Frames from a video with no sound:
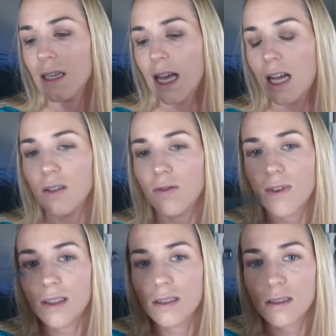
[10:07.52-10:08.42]
e.l.f.
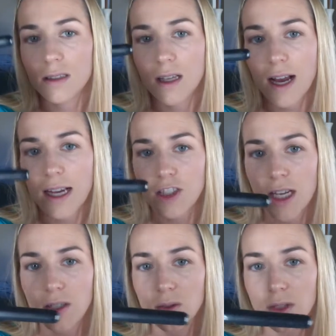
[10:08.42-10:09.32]

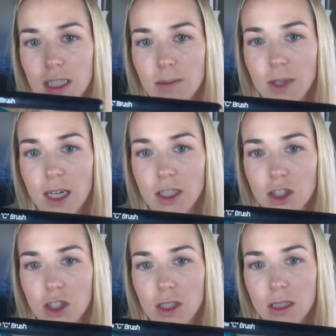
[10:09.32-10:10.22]
eyeshadow C brush